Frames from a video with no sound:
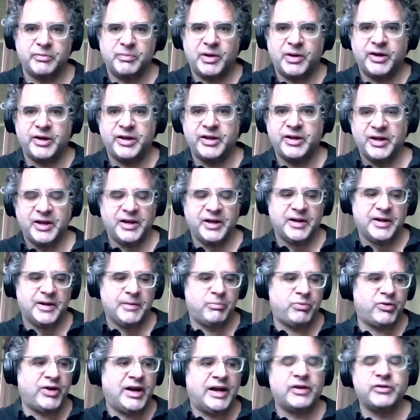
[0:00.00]
of my
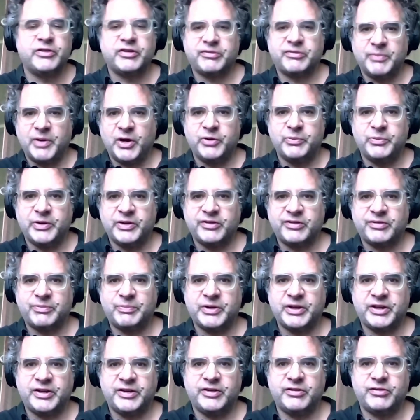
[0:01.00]
proudest moments
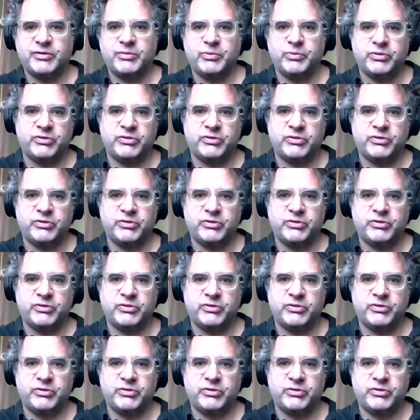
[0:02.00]
because